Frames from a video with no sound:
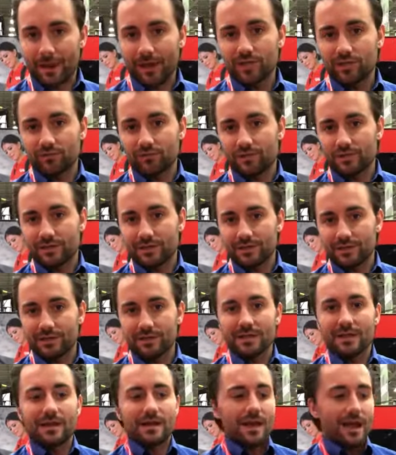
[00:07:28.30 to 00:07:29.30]

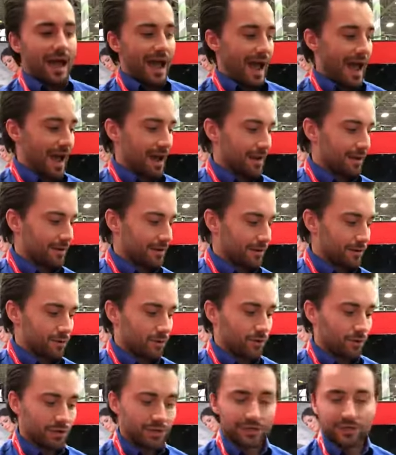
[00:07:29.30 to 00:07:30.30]
batteries, and
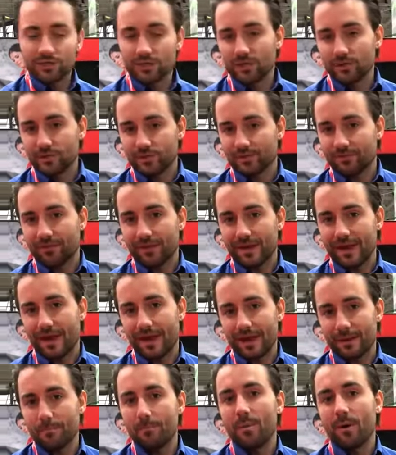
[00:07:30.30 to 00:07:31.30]
all you need to do is fit
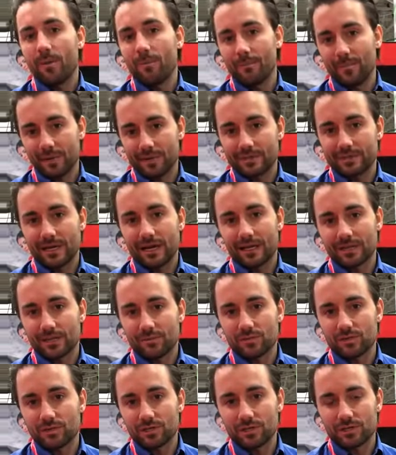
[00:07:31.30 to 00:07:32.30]
a pump inside the
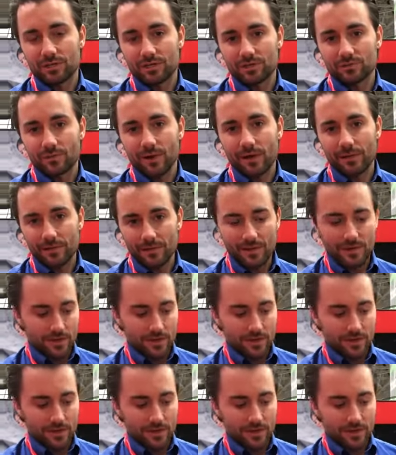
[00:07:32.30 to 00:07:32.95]
machine as well.